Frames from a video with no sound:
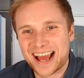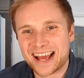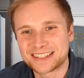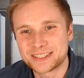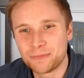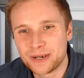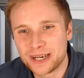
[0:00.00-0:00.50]

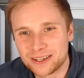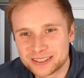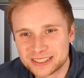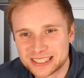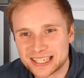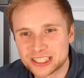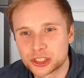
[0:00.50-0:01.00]
Someone else
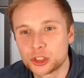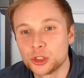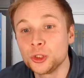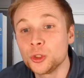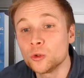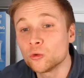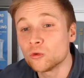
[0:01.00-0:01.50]
says, do
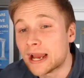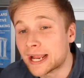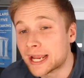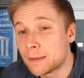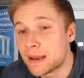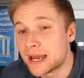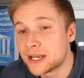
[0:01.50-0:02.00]
you
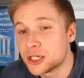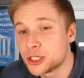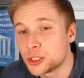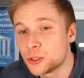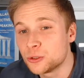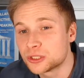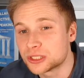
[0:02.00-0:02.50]
recommend
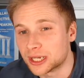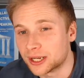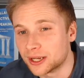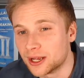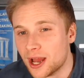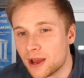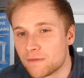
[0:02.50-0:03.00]
using
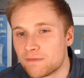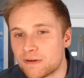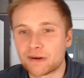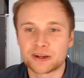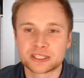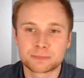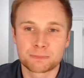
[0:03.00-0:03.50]

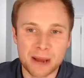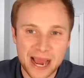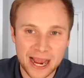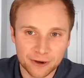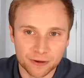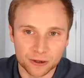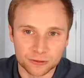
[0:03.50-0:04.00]
various
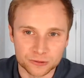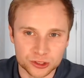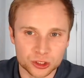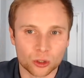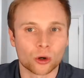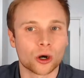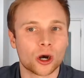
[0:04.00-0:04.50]
backgrounds,
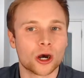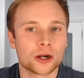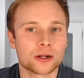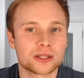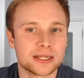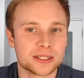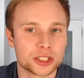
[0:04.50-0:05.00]
or are
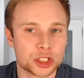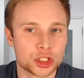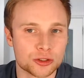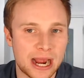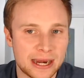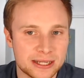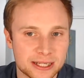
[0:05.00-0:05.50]
they
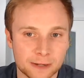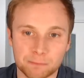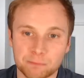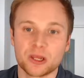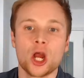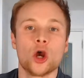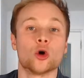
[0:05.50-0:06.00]
distracting?
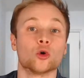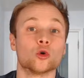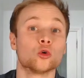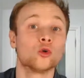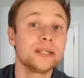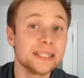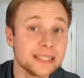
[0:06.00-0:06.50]

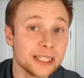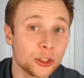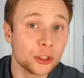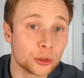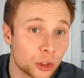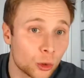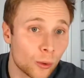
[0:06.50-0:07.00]
Really
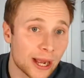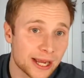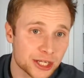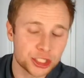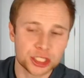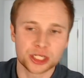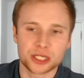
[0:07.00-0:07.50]
good
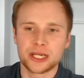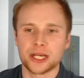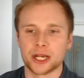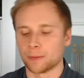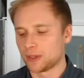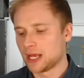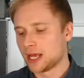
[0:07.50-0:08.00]
question
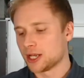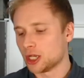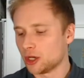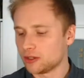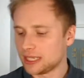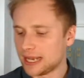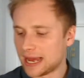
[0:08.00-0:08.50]
here. Now,
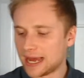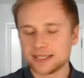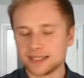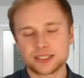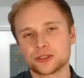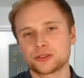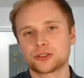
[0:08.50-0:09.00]
the
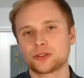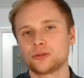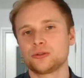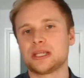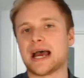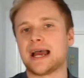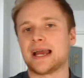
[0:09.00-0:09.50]
answer to
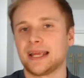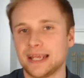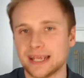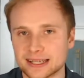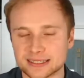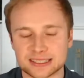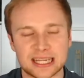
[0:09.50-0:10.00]
that
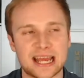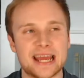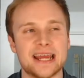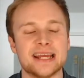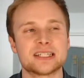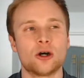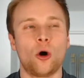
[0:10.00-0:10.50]
is, it
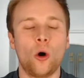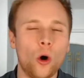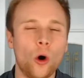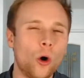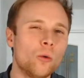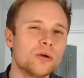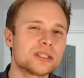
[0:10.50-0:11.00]
is
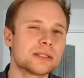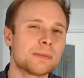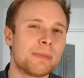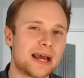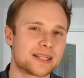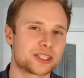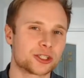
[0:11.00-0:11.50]
always a
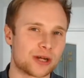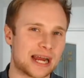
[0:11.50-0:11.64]
better